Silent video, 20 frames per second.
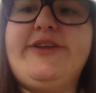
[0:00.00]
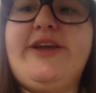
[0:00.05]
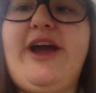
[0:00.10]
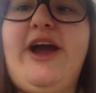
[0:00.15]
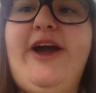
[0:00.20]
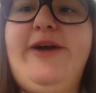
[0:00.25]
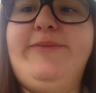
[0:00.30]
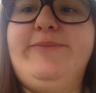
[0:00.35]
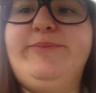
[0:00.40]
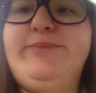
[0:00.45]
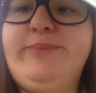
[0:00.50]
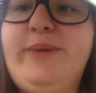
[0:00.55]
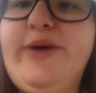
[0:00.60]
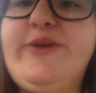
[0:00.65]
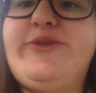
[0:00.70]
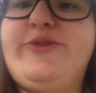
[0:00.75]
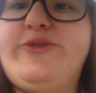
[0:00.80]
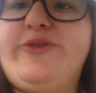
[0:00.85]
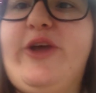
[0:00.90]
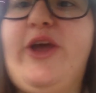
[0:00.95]
I
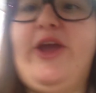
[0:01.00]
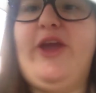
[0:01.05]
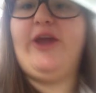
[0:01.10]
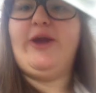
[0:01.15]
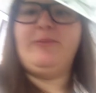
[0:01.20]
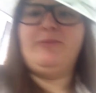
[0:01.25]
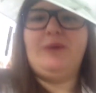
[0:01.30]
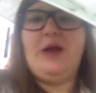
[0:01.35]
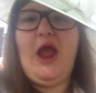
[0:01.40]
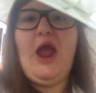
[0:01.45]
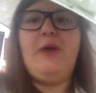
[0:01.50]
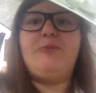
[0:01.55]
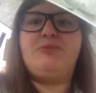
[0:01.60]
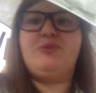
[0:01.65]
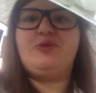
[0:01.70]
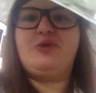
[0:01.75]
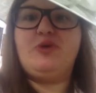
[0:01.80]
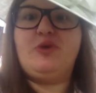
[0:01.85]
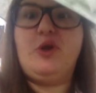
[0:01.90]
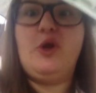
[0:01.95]
must say, I'm
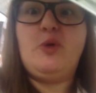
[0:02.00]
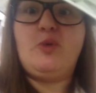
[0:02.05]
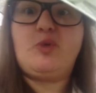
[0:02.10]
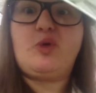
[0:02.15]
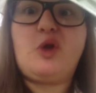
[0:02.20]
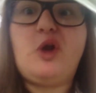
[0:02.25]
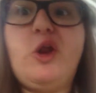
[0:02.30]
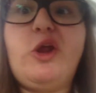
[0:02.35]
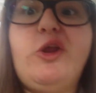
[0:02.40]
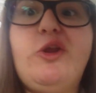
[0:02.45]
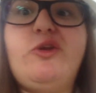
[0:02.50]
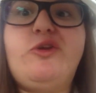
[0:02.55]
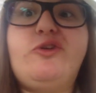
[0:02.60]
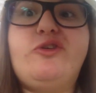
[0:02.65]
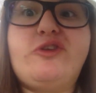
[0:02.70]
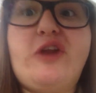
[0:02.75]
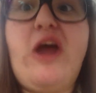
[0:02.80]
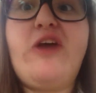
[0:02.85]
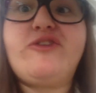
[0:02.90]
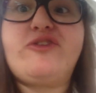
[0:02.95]
absolutely
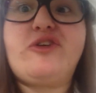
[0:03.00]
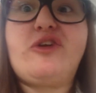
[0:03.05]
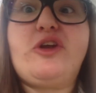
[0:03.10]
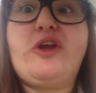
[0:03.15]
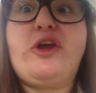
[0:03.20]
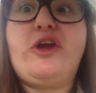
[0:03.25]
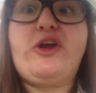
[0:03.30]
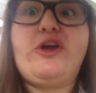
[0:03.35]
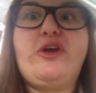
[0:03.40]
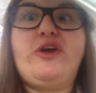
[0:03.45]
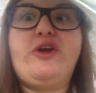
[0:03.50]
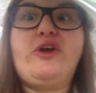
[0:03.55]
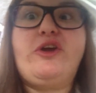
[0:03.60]
dazzling.